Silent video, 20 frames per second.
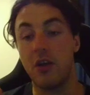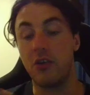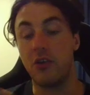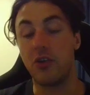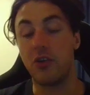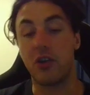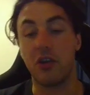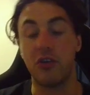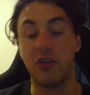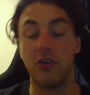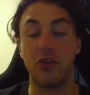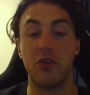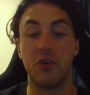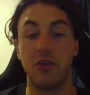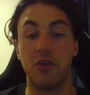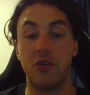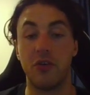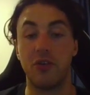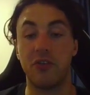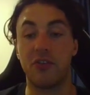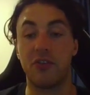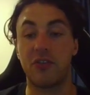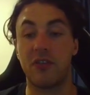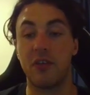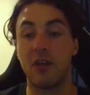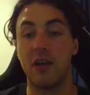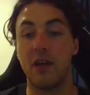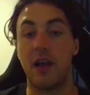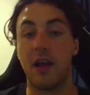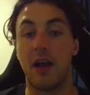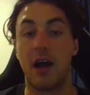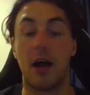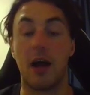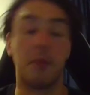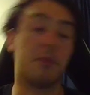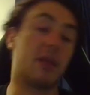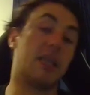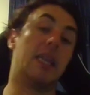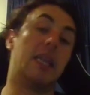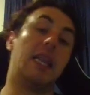You can use
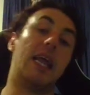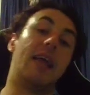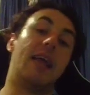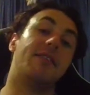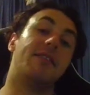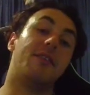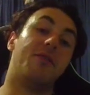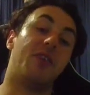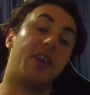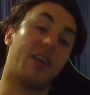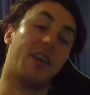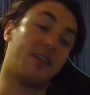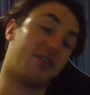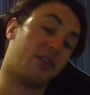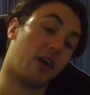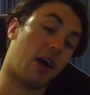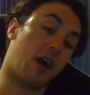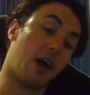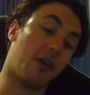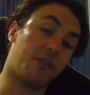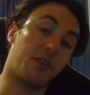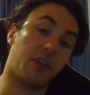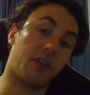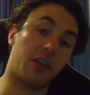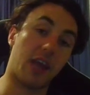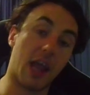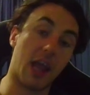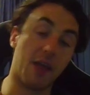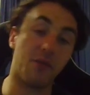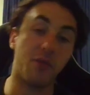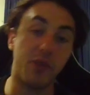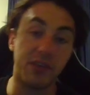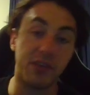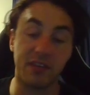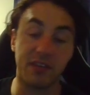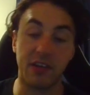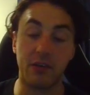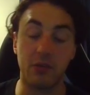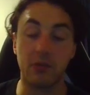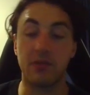Cleanse if you get dived. Every
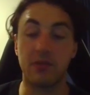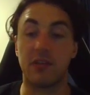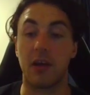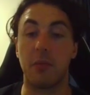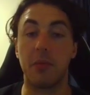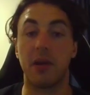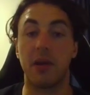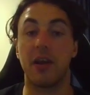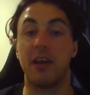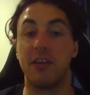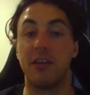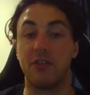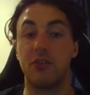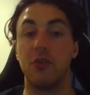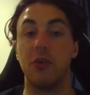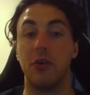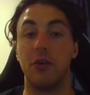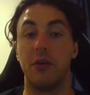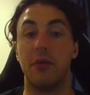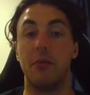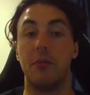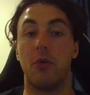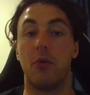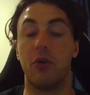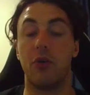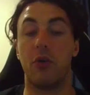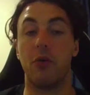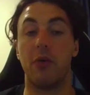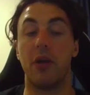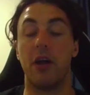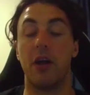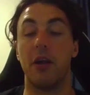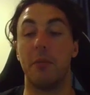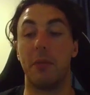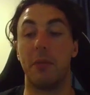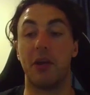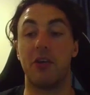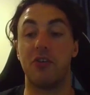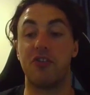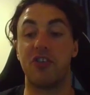single summoner is good on Orianna
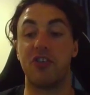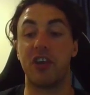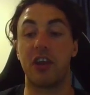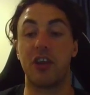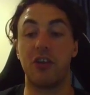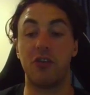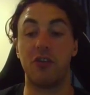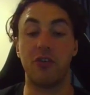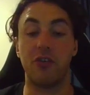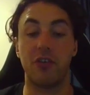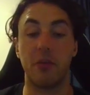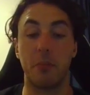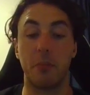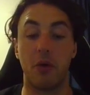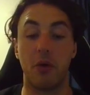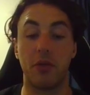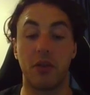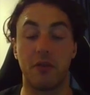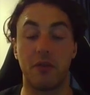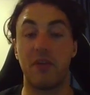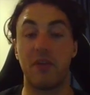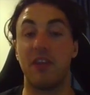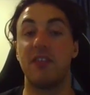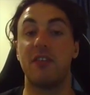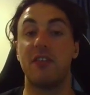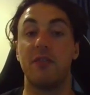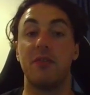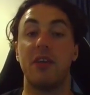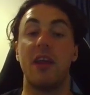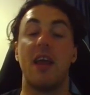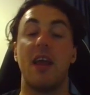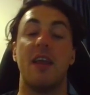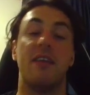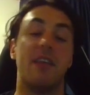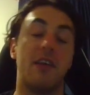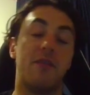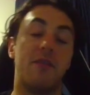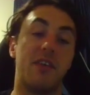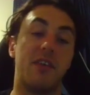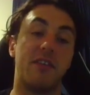because she can use them both offensively and
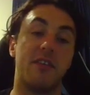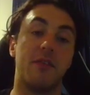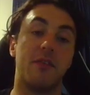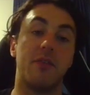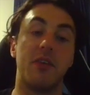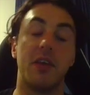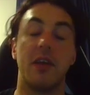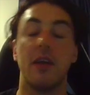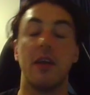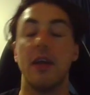defensively.